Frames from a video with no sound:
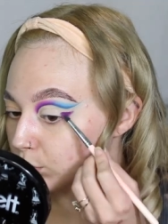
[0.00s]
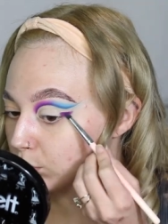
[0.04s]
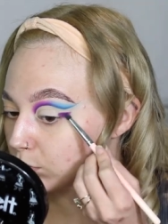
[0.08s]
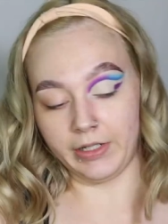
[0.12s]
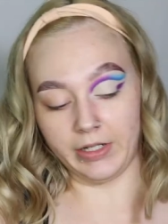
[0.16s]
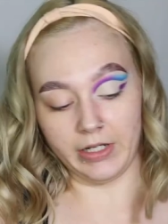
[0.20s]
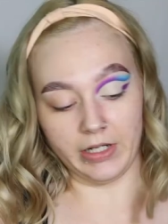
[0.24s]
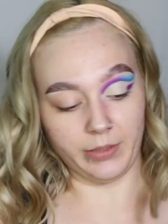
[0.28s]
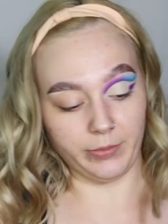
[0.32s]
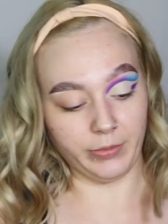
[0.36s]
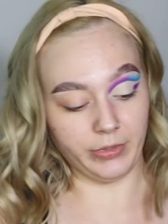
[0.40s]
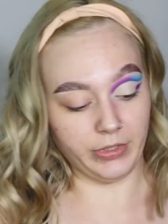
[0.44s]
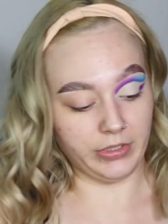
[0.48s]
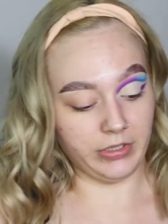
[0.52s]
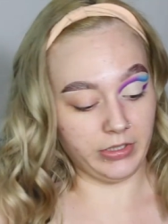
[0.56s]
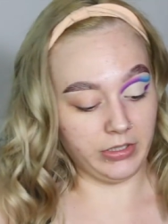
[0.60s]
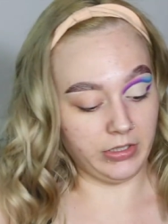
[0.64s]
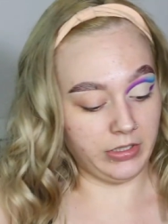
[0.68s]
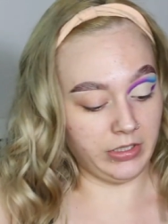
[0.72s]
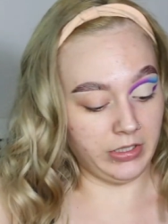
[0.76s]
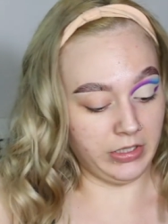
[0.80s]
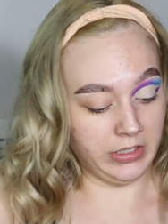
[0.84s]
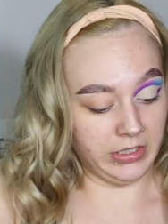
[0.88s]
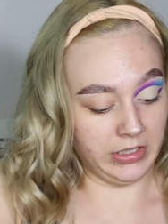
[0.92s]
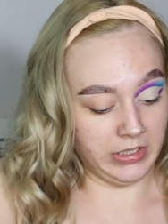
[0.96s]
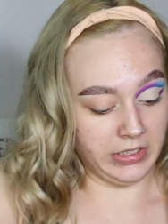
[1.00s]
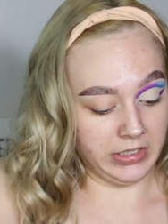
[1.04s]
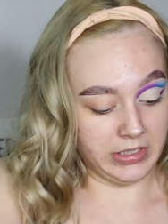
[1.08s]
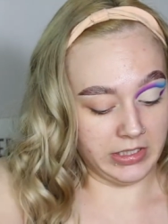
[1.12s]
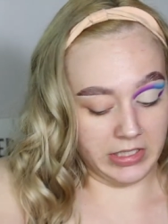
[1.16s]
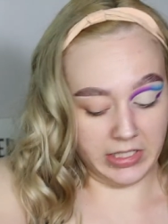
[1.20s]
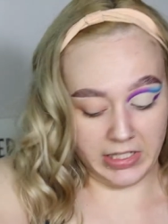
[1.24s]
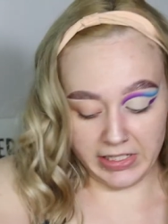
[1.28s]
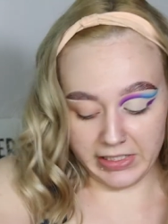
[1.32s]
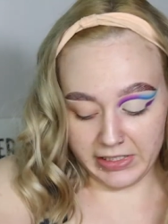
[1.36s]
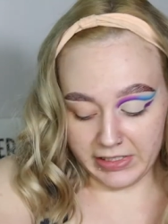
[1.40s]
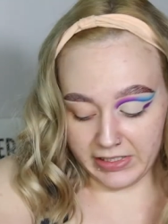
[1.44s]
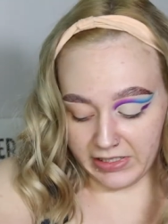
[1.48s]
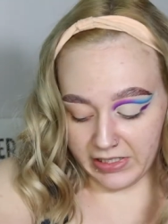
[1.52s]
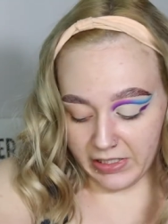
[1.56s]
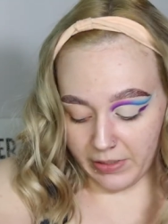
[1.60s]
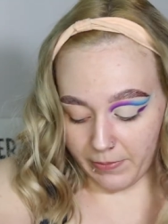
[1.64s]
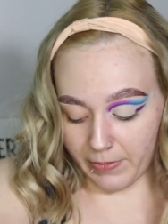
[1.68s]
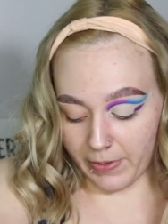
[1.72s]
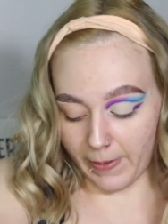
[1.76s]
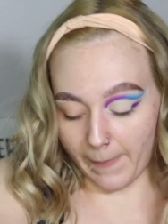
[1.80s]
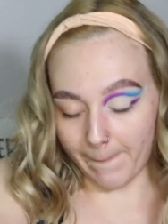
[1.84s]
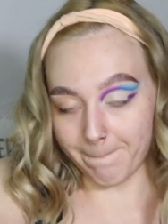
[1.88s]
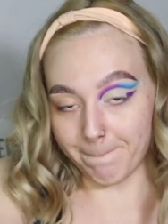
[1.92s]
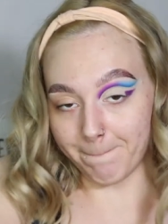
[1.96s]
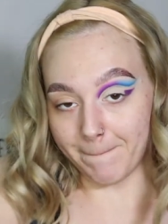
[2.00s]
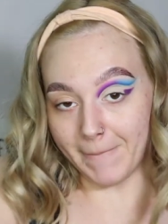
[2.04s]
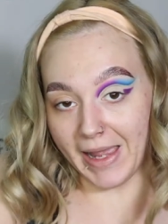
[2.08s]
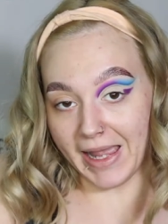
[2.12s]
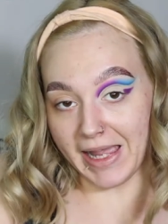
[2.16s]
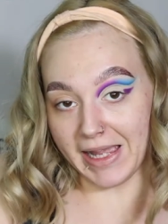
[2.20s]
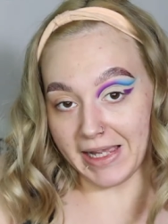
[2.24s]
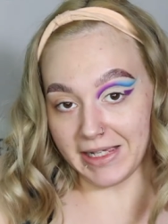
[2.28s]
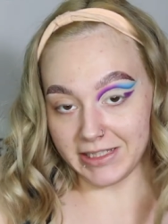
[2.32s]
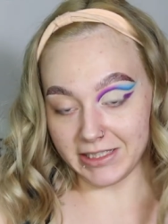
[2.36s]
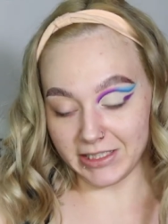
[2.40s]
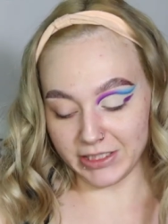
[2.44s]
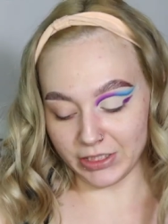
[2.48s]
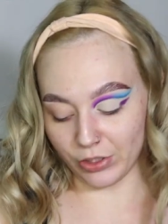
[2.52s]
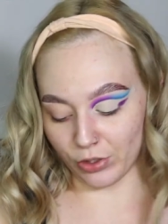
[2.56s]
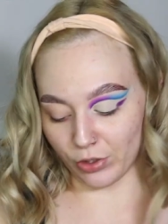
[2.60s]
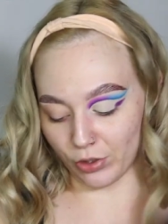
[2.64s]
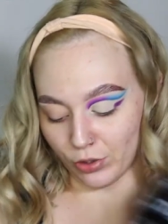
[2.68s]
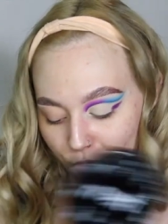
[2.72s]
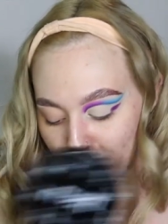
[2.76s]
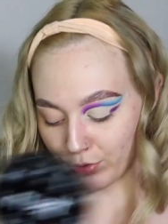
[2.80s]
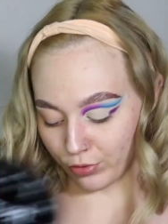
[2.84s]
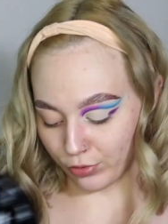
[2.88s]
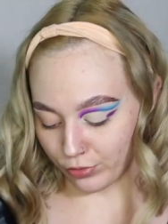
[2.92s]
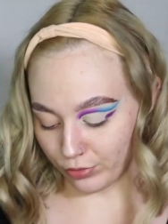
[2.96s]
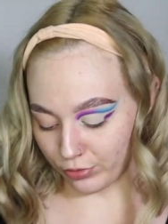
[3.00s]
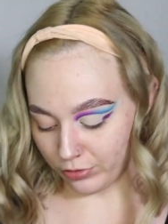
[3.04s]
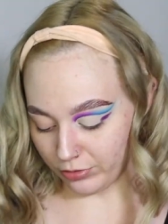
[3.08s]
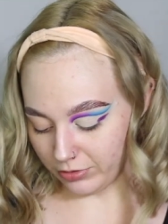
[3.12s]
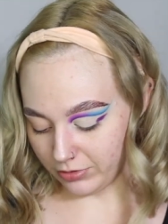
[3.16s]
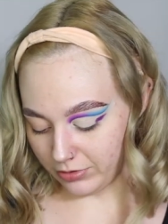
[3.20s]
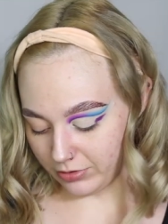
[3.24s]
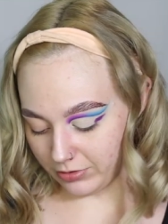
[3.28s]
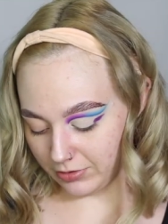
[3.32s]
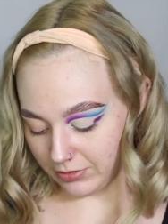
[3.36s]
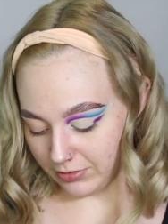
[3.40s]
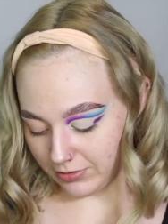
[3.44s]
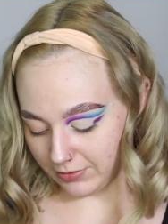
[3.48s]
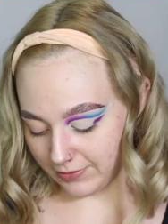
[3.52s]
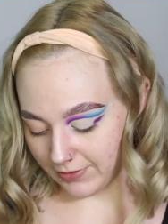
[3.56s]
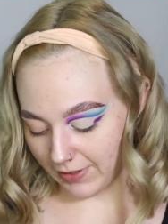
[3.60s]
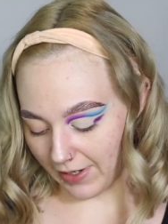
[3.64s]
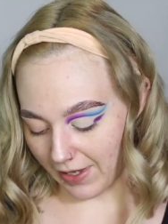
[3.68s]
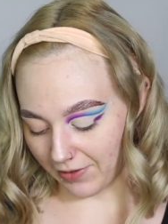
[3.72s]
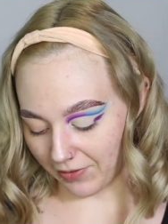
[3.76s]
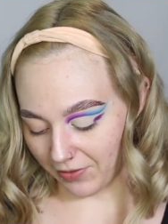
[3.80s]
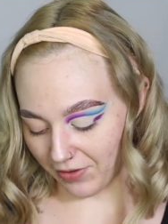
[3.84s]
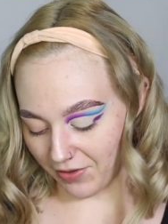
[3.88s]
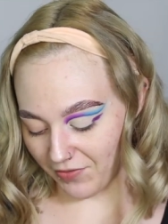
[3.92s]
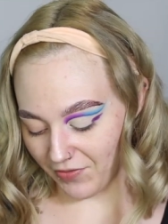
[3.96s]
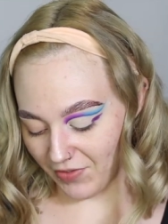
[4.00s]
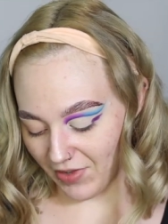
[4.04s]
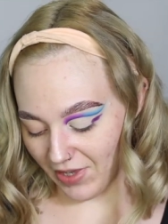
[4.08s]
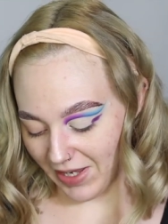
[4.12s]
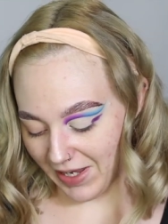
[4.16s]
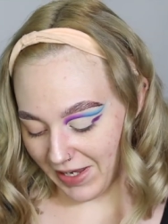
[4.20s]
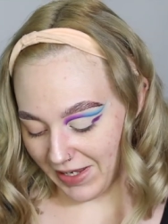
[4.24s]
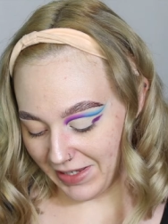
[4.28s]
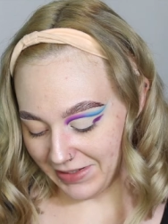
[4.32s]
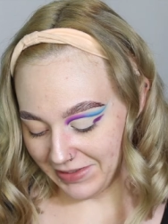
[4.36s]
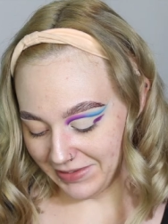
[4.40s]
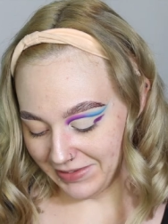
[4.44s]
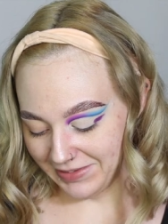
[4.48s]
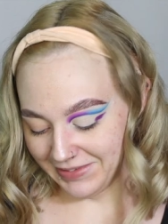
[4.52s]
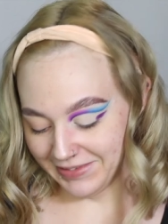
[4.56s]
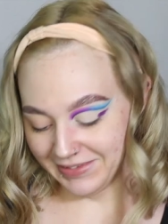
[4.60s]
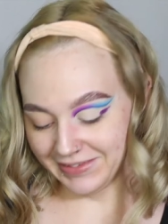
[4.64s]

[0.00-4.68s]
Now I'm gonna take some Math Hole, I love that,